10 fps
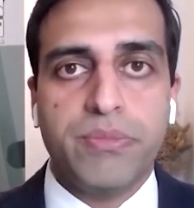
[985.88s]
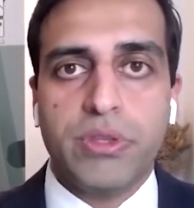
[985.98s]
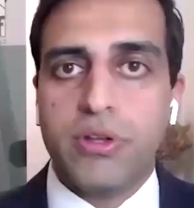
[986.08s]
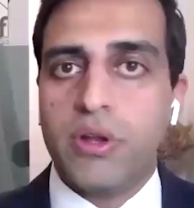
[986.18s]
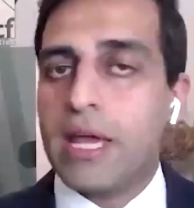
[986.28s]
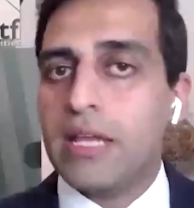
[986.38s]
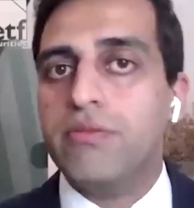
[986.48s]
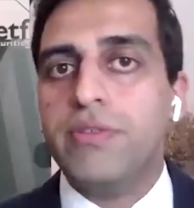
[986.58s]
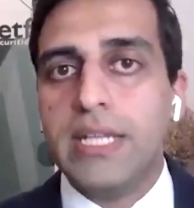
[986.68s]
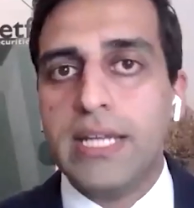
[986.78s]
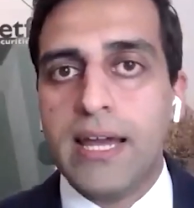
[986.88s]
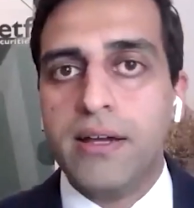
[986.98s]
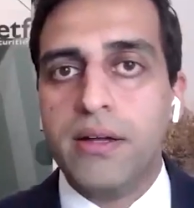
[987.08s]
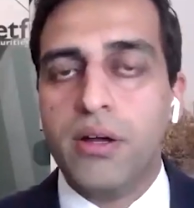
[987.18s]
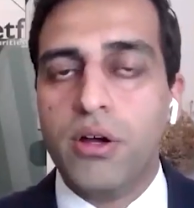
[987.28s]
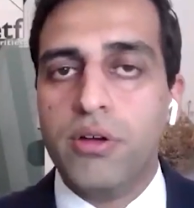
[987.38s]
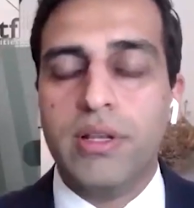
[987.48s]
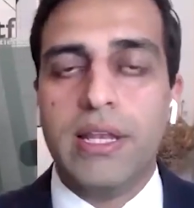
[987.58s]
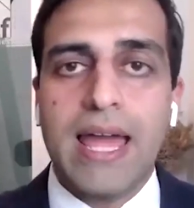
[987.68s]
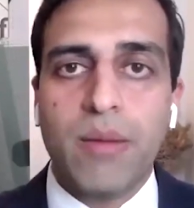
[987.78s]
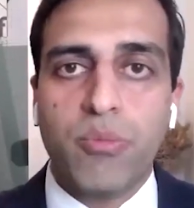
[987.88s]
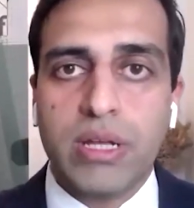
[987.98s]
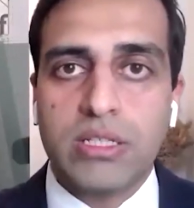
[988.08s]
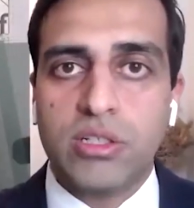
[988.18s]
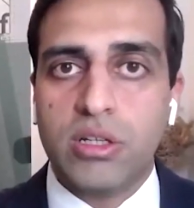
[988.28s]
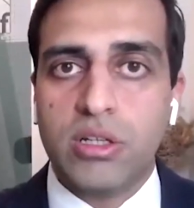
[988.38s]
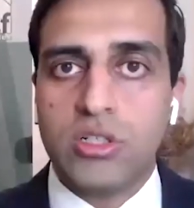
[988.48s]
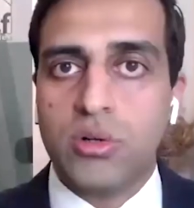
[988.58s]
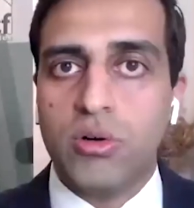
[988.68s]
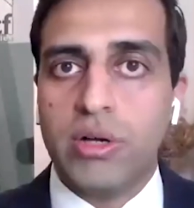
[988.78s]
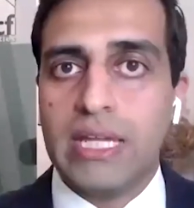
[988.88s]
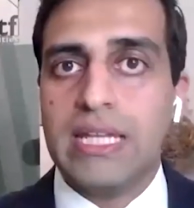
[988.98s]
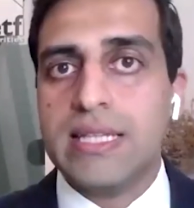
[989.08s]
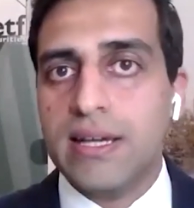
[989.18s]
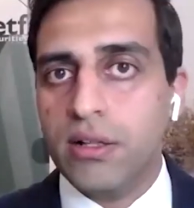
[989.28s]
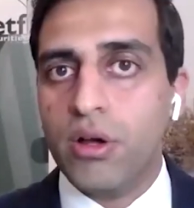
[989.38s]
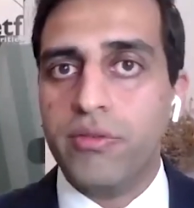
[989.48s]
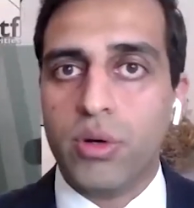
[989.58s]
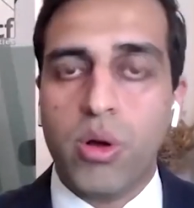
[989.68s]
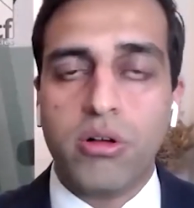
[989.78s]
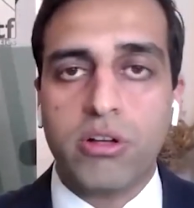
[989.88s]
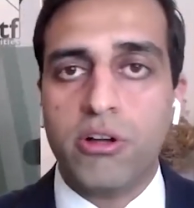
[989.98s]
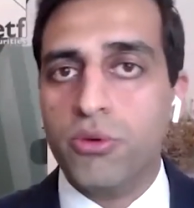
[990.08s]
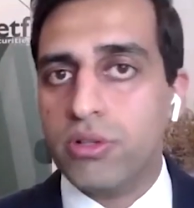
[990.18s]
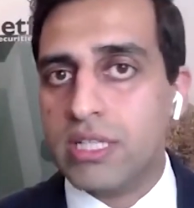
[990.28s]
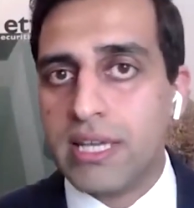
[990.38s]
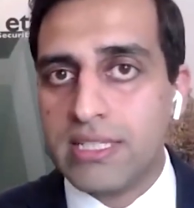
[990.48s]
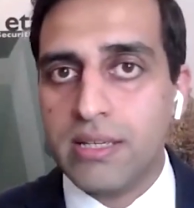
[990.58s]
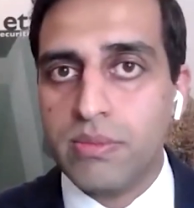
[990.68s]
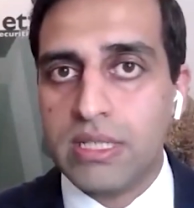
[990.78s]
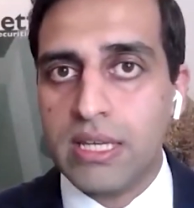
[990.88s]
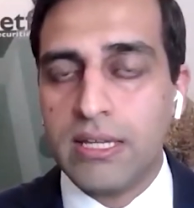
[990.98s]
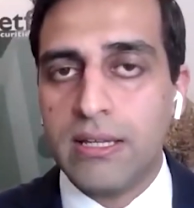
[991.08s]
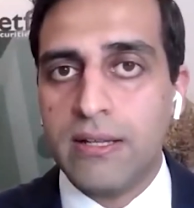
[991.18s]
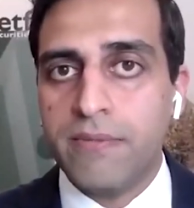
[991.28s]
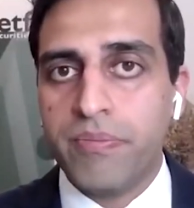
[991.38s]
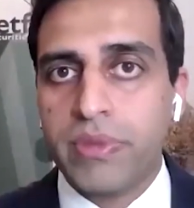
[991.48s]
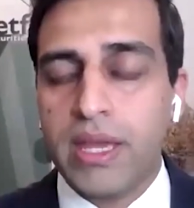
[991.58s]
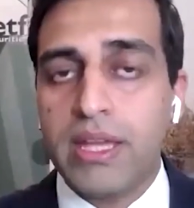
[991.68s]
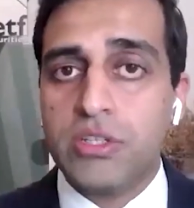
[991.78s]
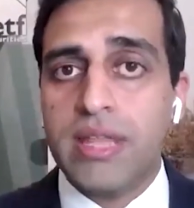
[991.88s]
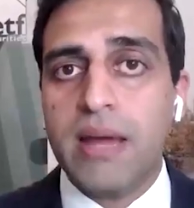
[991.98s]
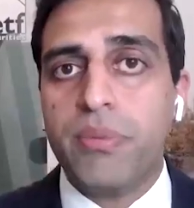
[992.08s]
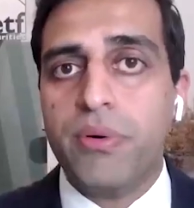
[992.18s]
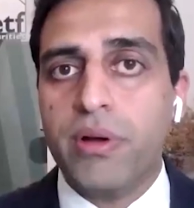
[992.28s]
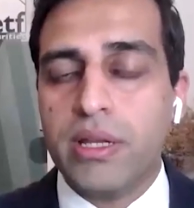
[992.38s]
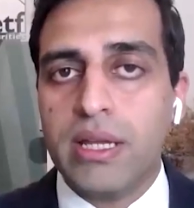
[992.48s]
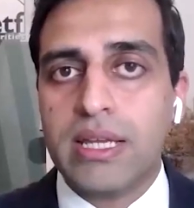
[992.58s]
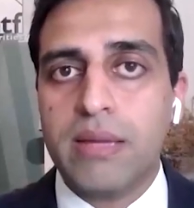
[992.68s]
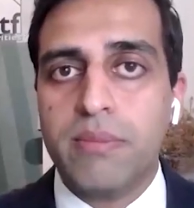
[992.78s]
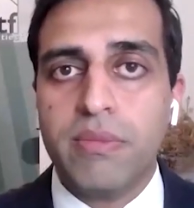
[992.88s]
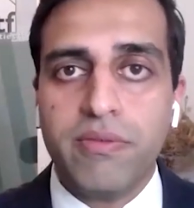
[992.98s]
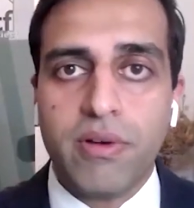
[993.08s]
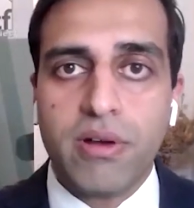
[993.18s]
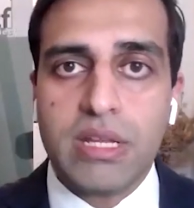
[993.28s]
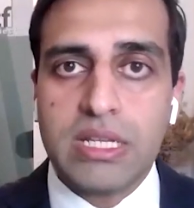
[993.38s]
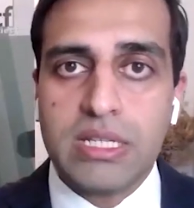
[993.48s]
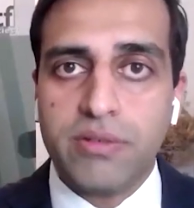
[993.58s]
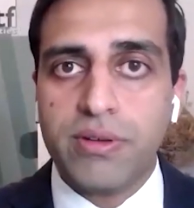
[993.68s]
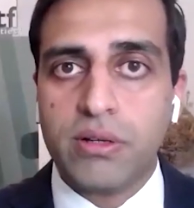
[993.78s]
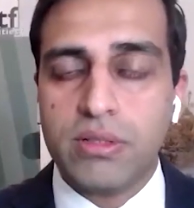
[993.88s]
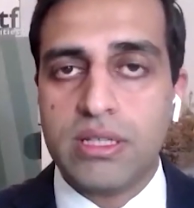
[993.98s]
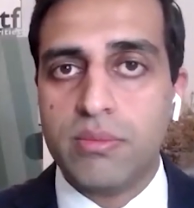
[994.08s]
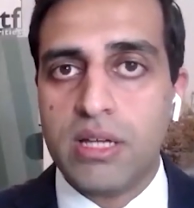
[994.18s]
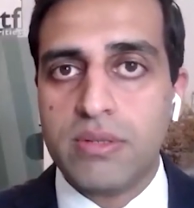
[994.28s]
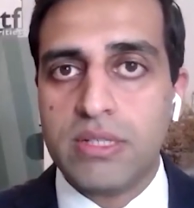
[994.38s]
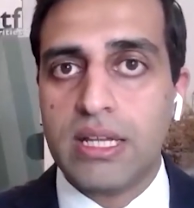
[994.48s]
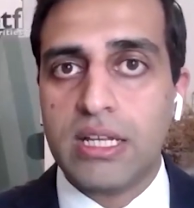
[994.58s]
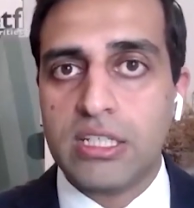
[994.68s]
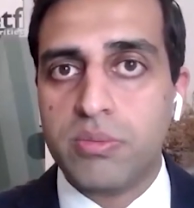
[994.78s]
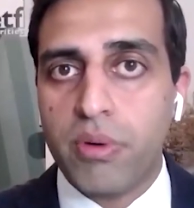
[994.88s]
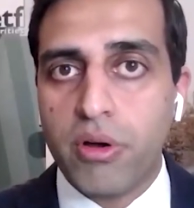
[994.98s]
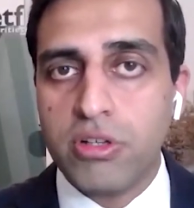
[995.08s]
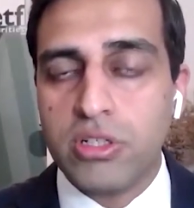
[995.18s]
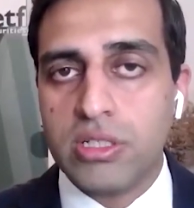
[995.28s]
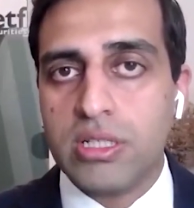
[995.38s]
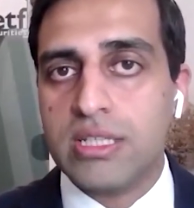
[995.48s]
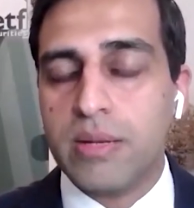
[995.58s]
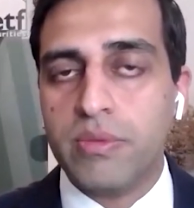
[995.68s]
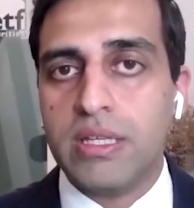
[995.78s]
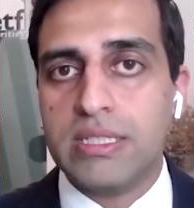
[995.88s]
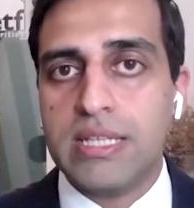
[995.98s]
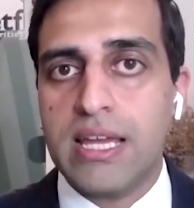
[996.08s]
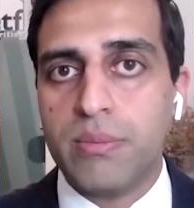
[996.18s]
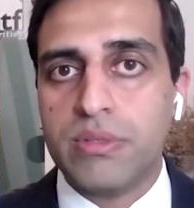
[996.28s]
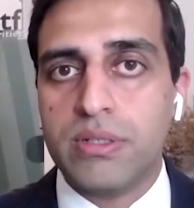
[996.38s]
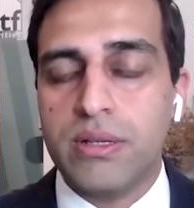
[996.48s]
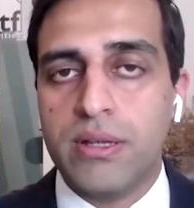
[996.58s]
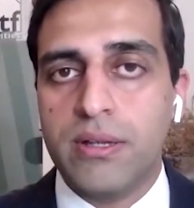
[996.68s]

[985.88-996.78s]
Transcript: you know, Nvidia over Lam Research or Intel over Qualcomm or TSMC? And to that point, it can be very difficult sometimes to get exposure to some of these names.